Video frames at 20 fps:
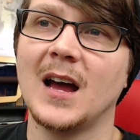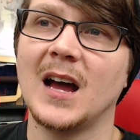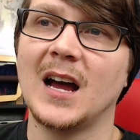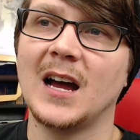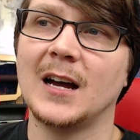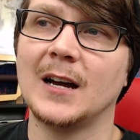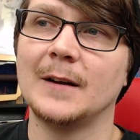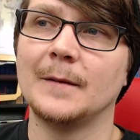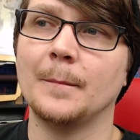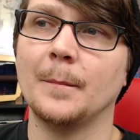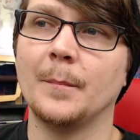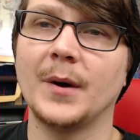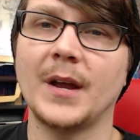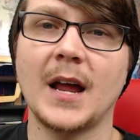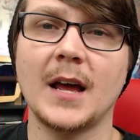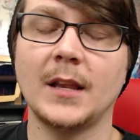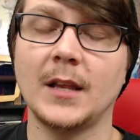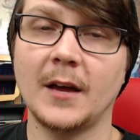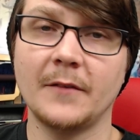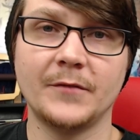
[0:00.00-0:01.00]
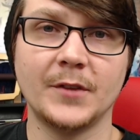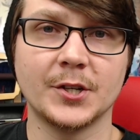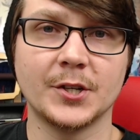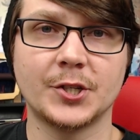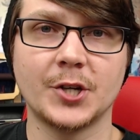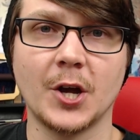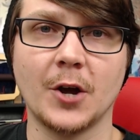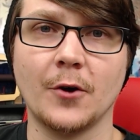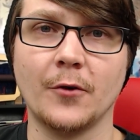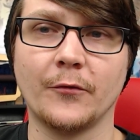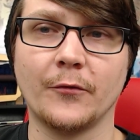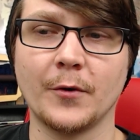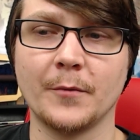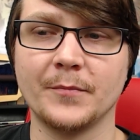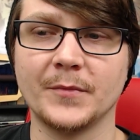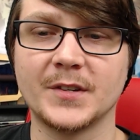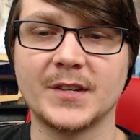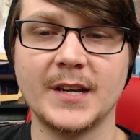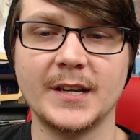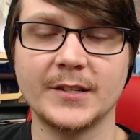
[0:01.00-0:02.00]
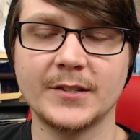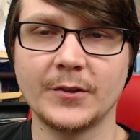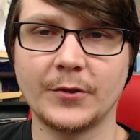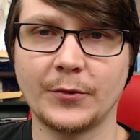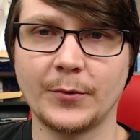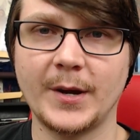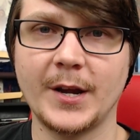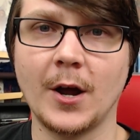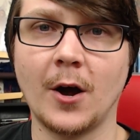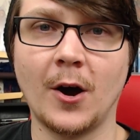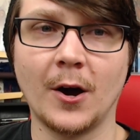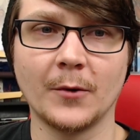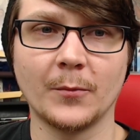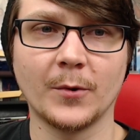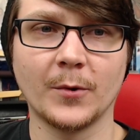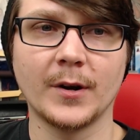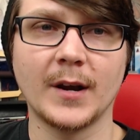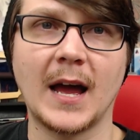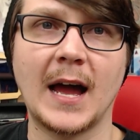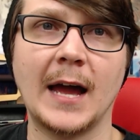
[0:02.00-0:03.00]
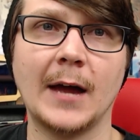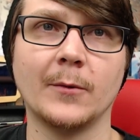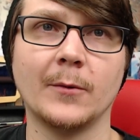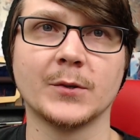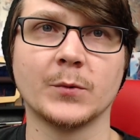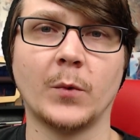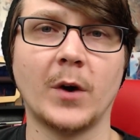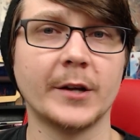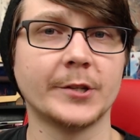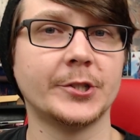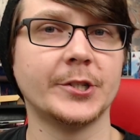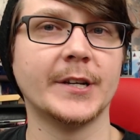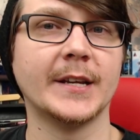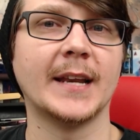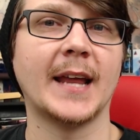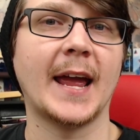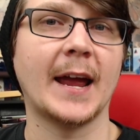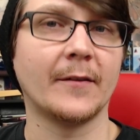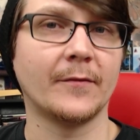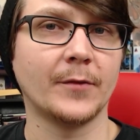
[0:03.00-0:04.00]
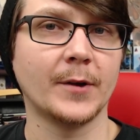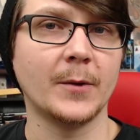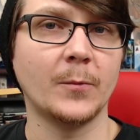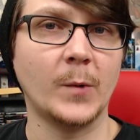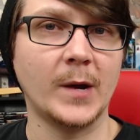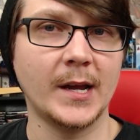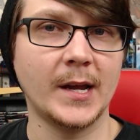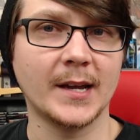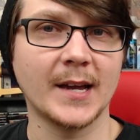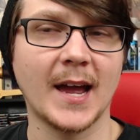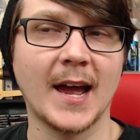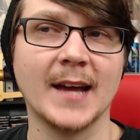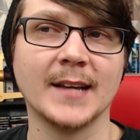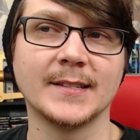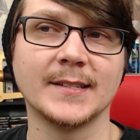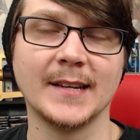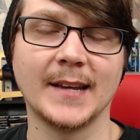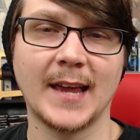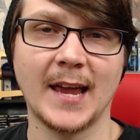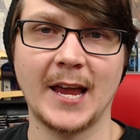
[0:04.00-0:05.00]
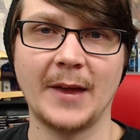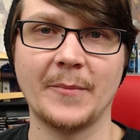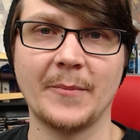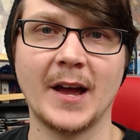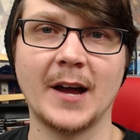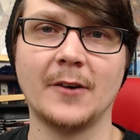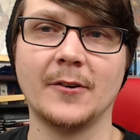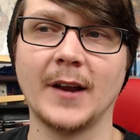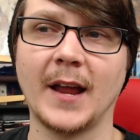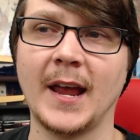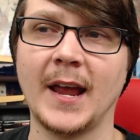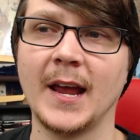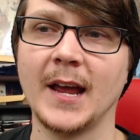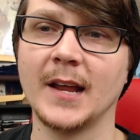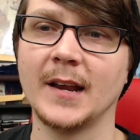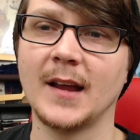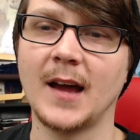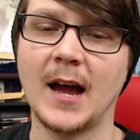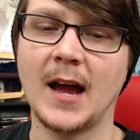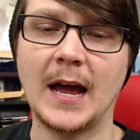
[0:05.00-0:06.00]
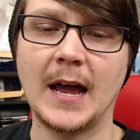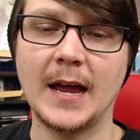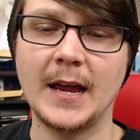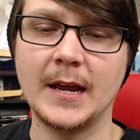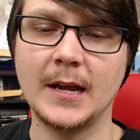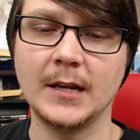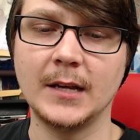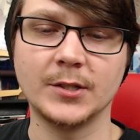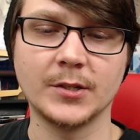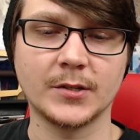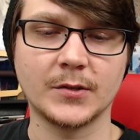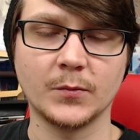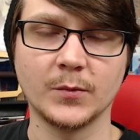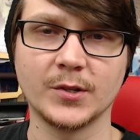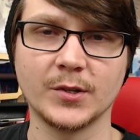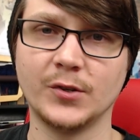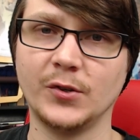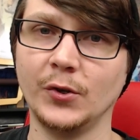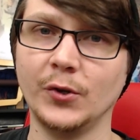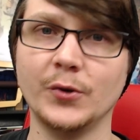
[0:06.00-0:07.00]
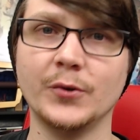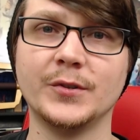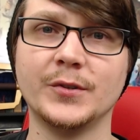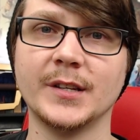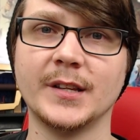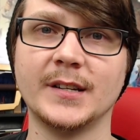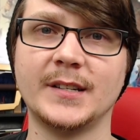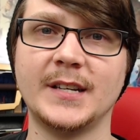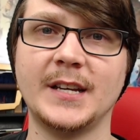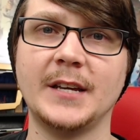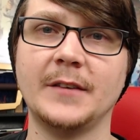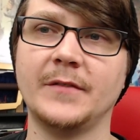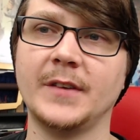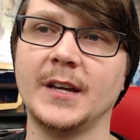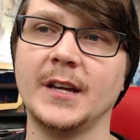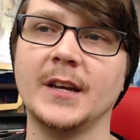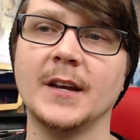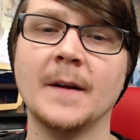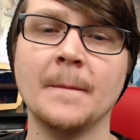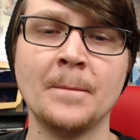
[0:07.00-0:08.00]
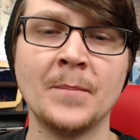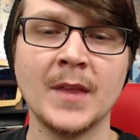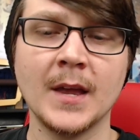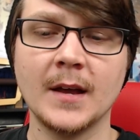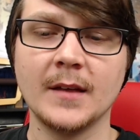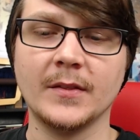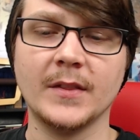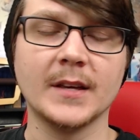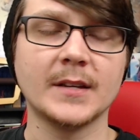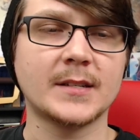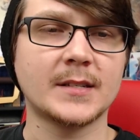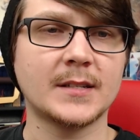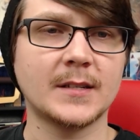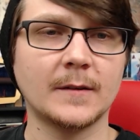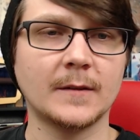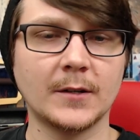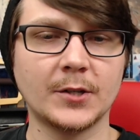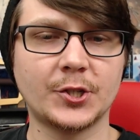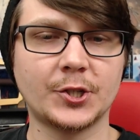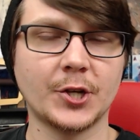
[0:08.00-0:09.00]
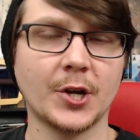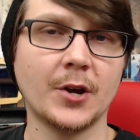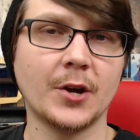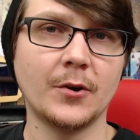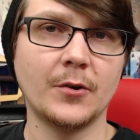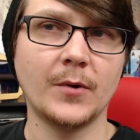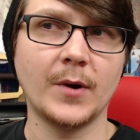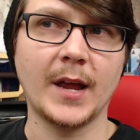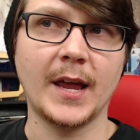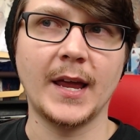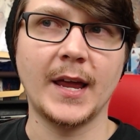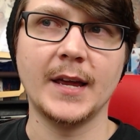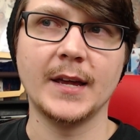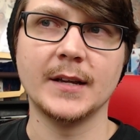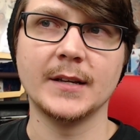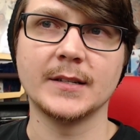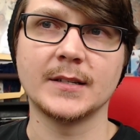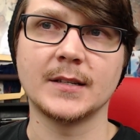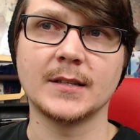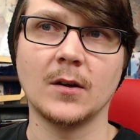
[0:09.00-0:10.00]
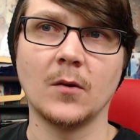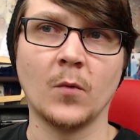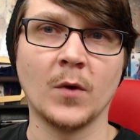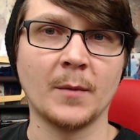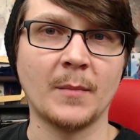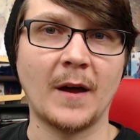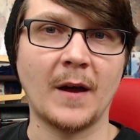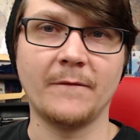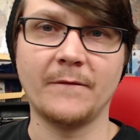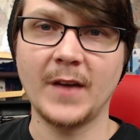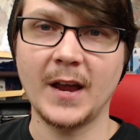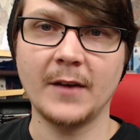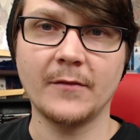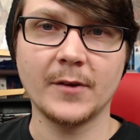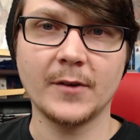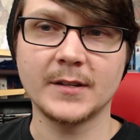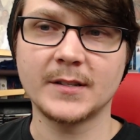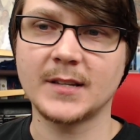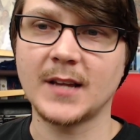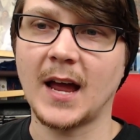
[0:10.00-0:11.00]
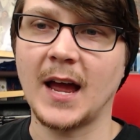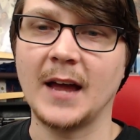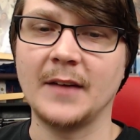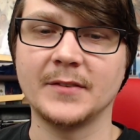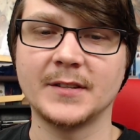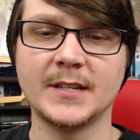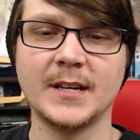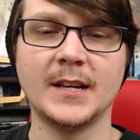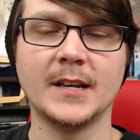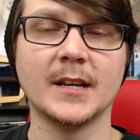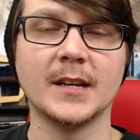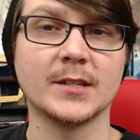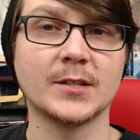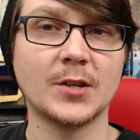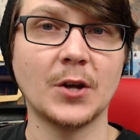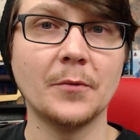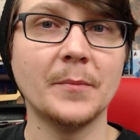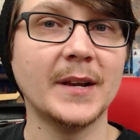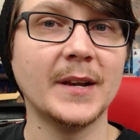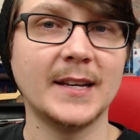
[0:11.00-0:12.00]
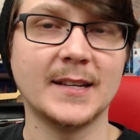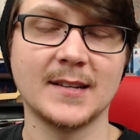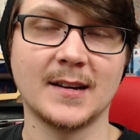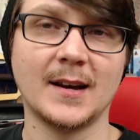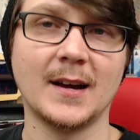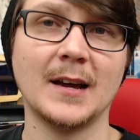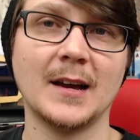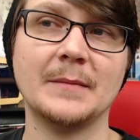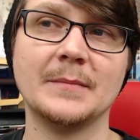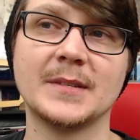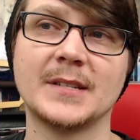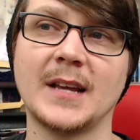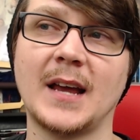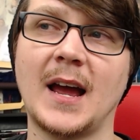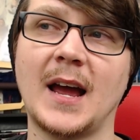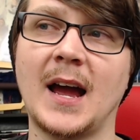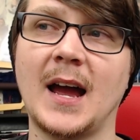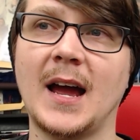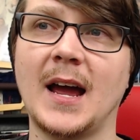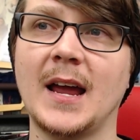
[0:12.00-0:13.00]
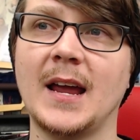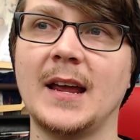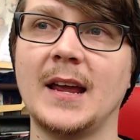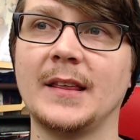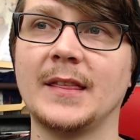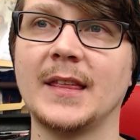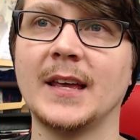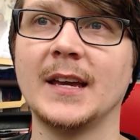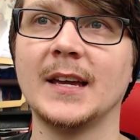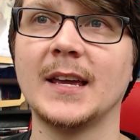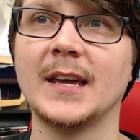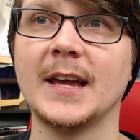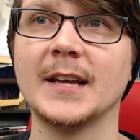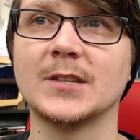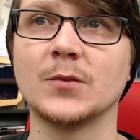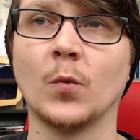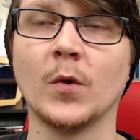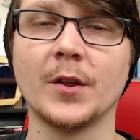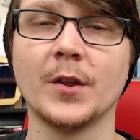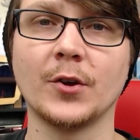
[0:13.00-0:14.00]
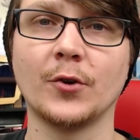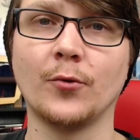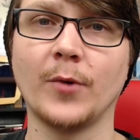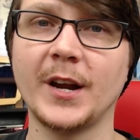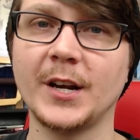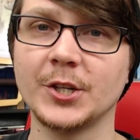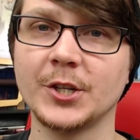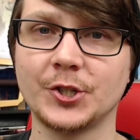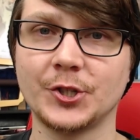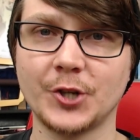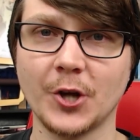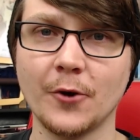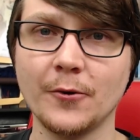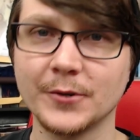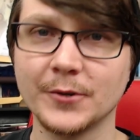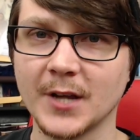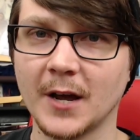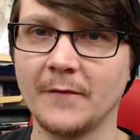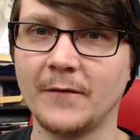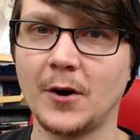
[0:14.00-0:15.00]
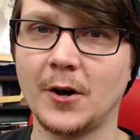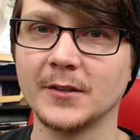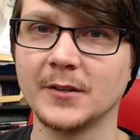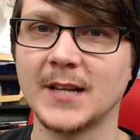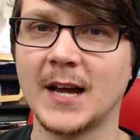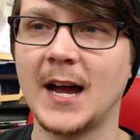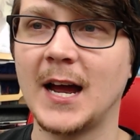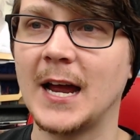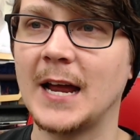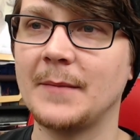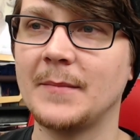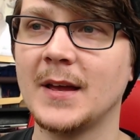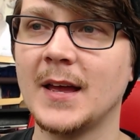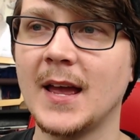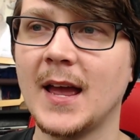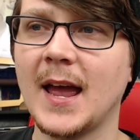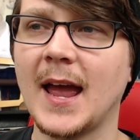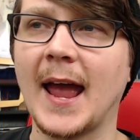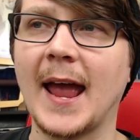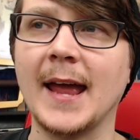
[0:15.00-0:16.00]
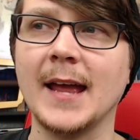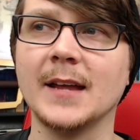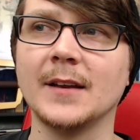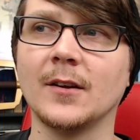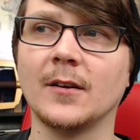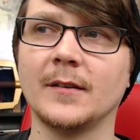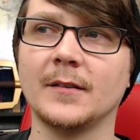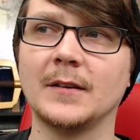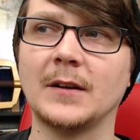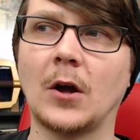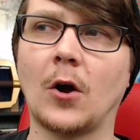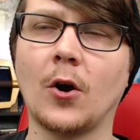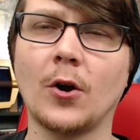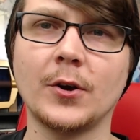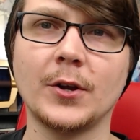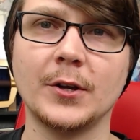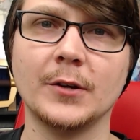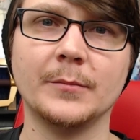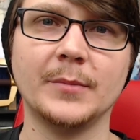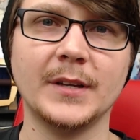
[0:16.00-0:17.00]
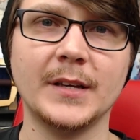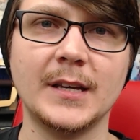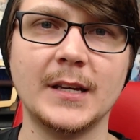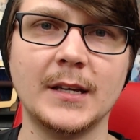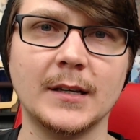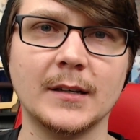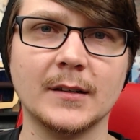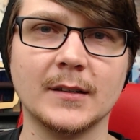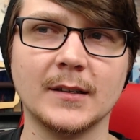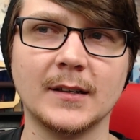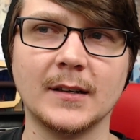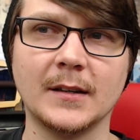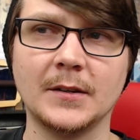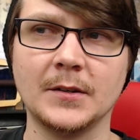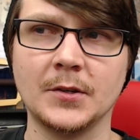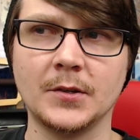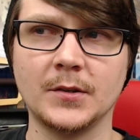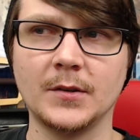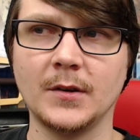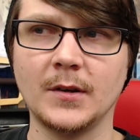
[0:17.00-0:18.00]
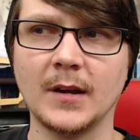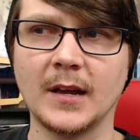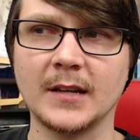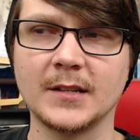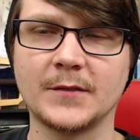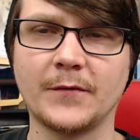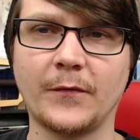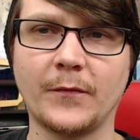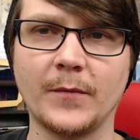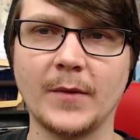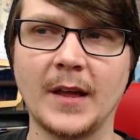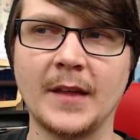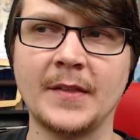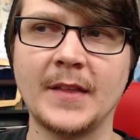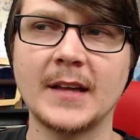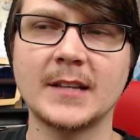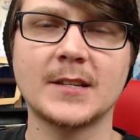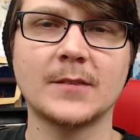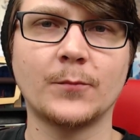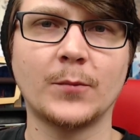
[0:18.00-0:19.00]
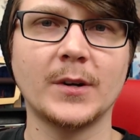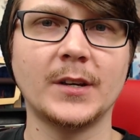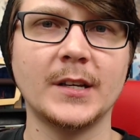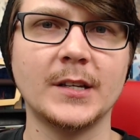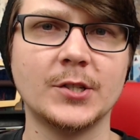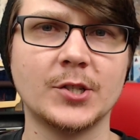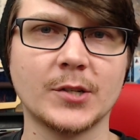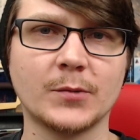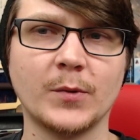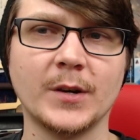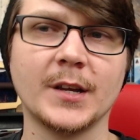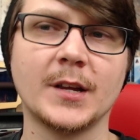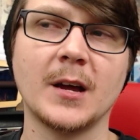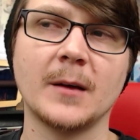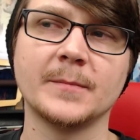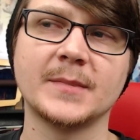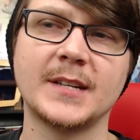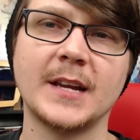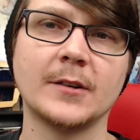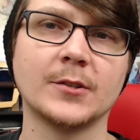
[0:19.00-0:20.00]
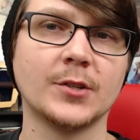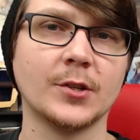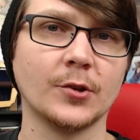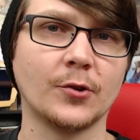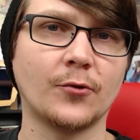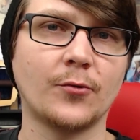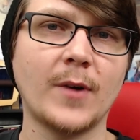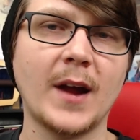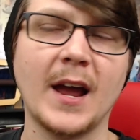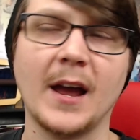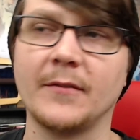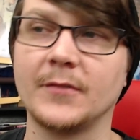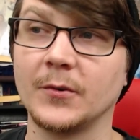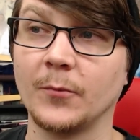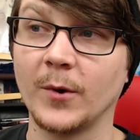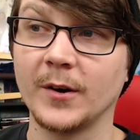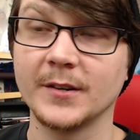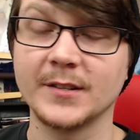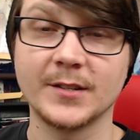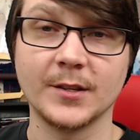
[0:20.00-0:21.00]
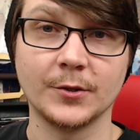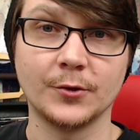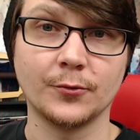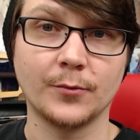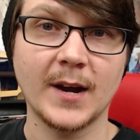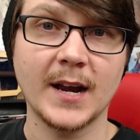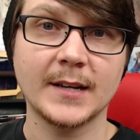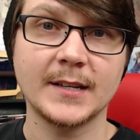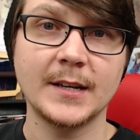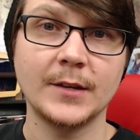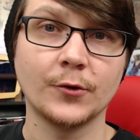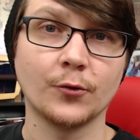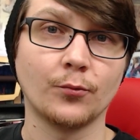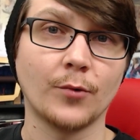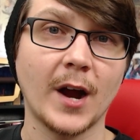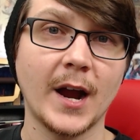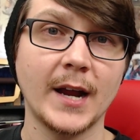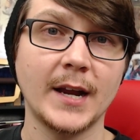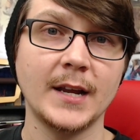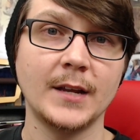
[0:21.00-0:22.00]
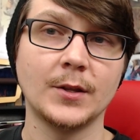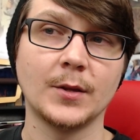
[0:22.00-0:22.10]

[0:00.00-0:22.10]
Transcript: Um, but I love the show. From season three onward, I was watching it every week as it came out, and I just was glued to the T V. This show is one of my favorites. I've seen it so many times. I think it's one of the greatest shows of all time, and arguably As, and that's really just when it comes down to the craft, whereas the directing, the writing,